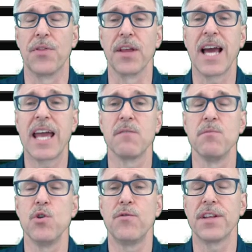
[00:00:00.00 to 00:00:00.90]
With the kind
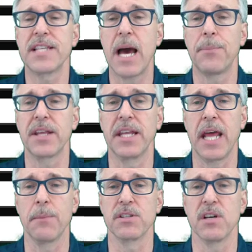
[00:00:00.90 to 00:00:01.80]
of move that's happening
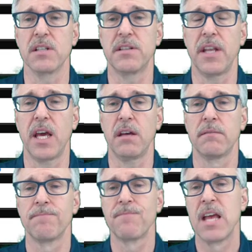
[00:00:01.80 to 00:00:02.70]
in Amazon
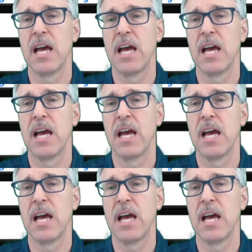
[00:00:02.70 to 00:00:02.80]
today,